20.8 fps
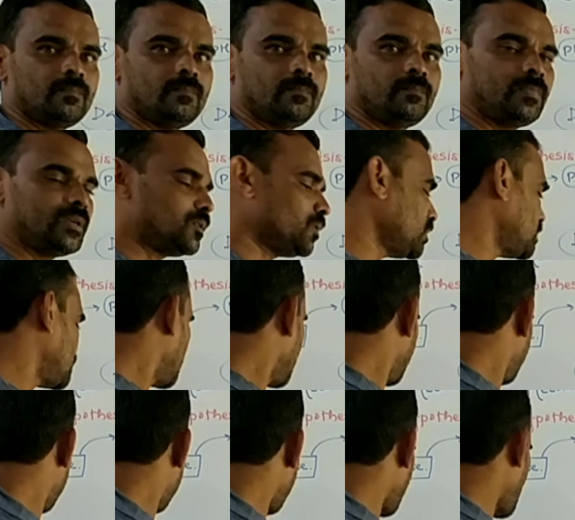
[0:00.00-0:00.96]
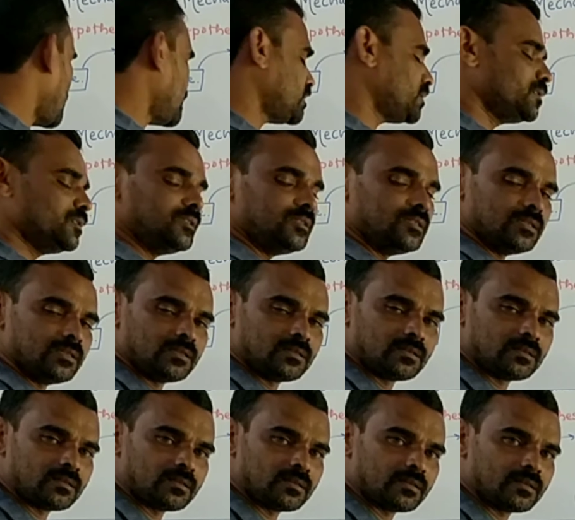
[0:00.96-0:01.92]
because starch is
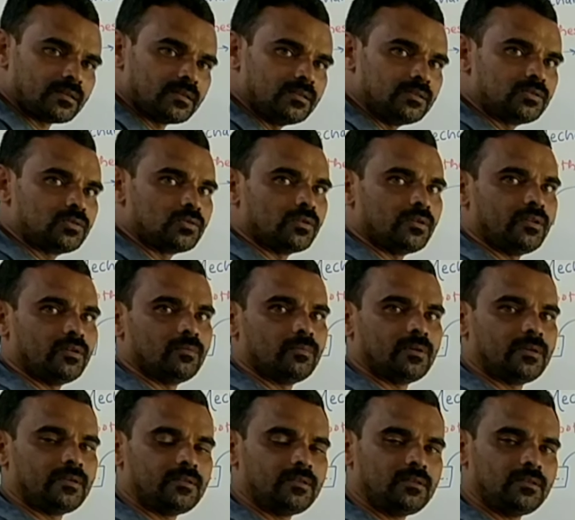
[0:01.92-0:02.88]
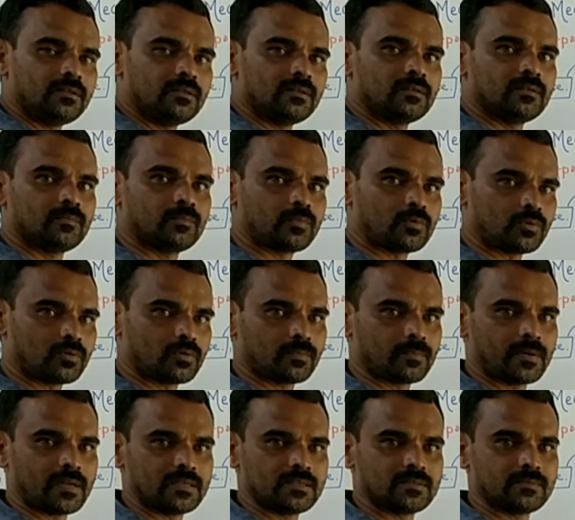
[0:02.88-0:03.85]
insoluble in
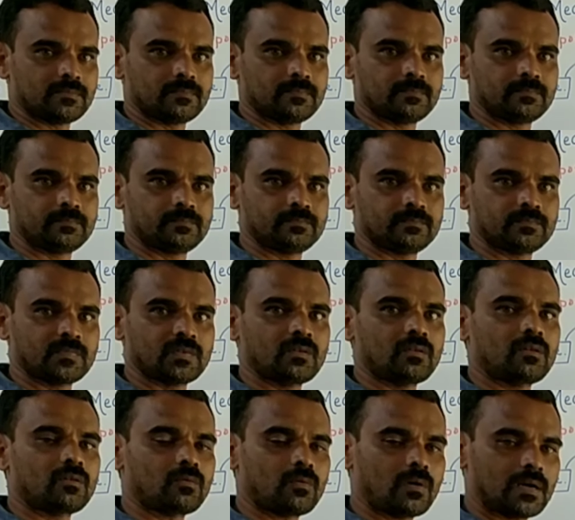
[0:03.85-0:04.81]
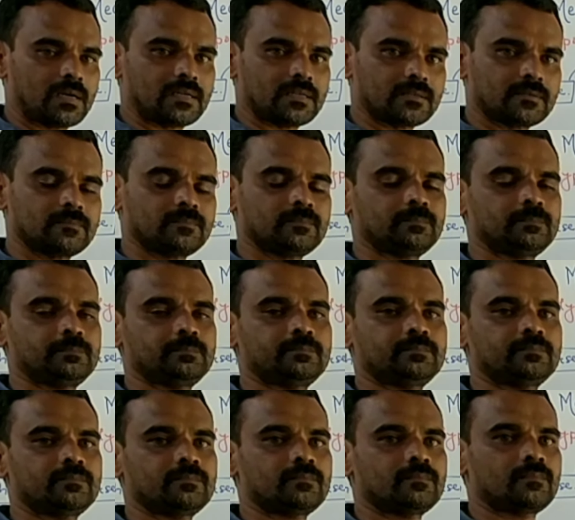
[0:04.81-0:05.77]
protoplasm or water,
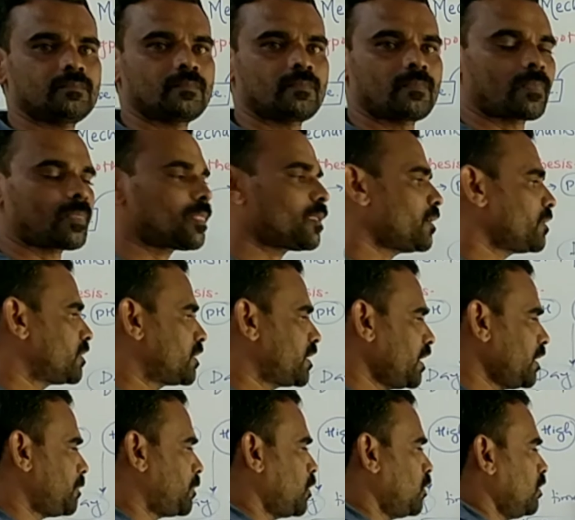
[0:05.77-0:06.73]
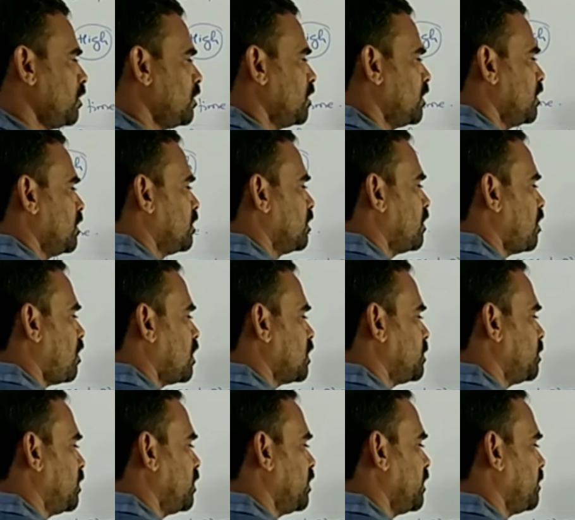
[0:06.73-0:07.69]
and therefore the
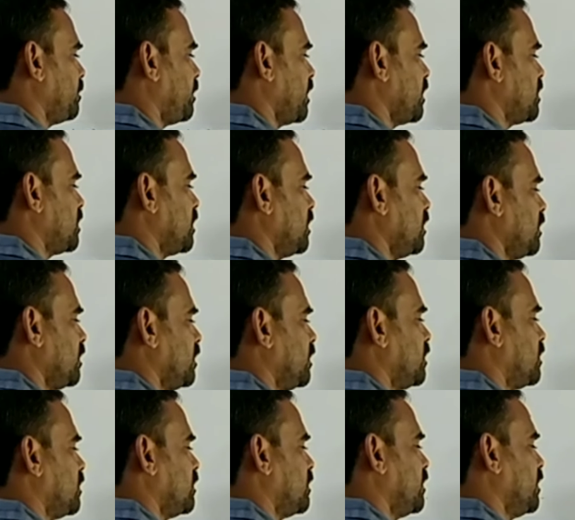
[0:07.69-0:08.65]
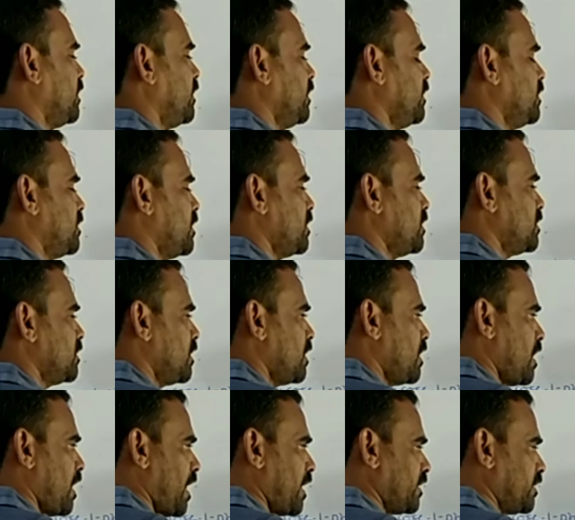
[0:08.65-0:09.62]
osmotic pressure it decreases,
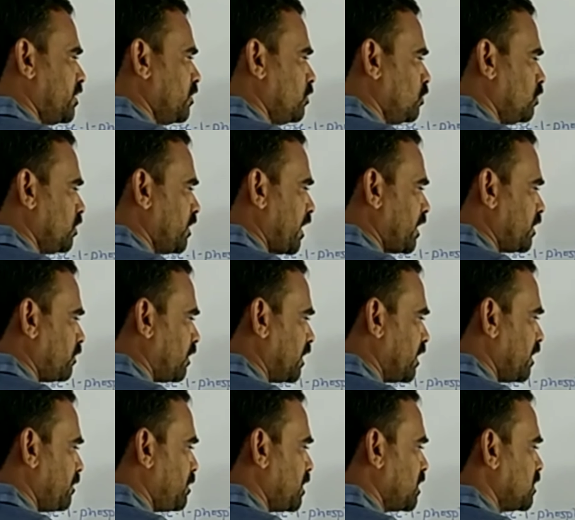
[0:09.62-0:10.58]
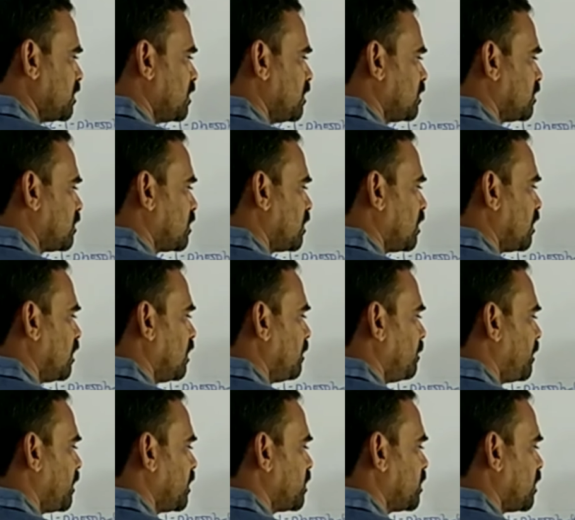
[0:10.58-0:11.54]
and due to that what happens, turgor
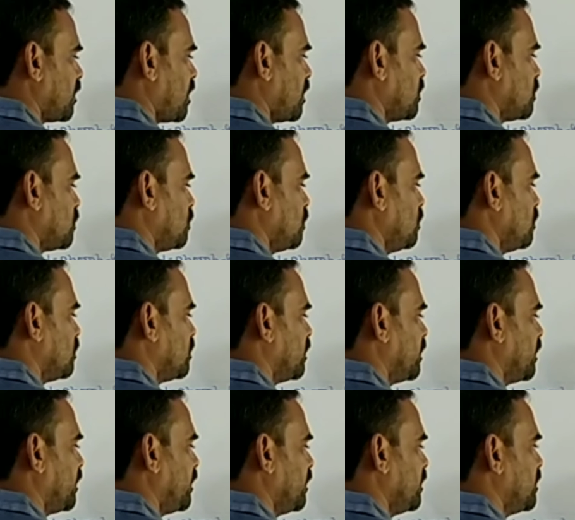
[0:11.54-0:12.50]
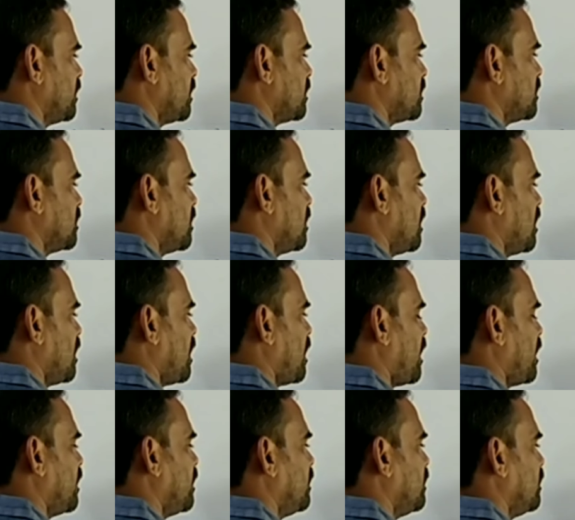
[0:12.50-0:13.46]
pressure also decreases,
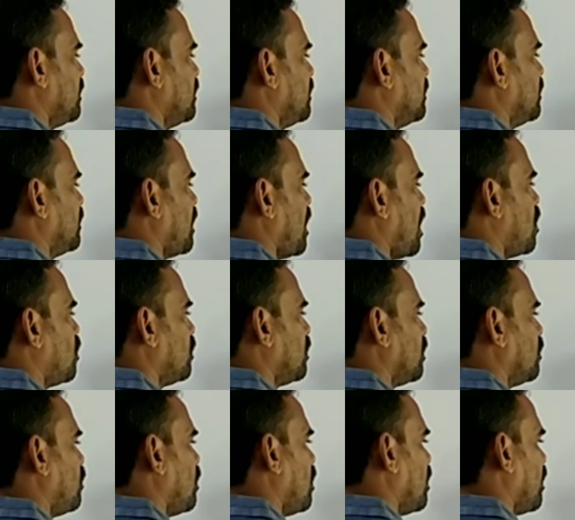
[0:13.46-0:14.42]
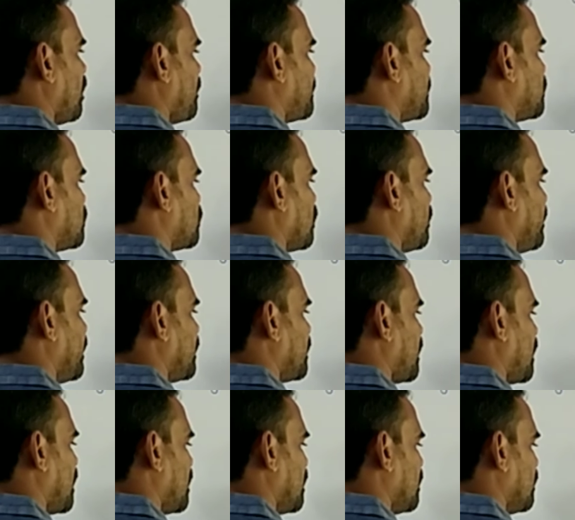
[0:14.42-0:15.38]
and the outer wall of
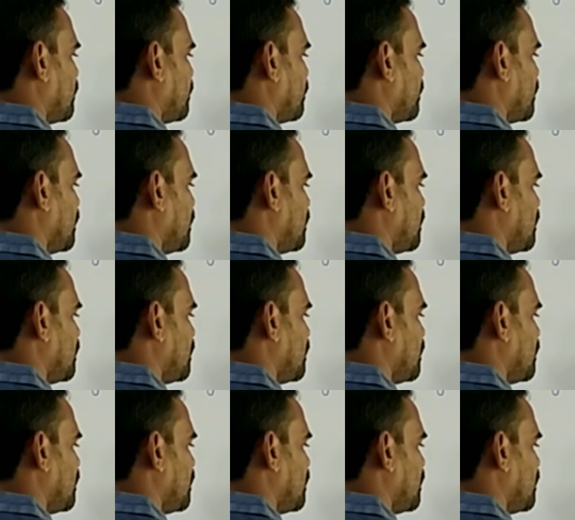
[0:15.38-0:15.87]
stomata it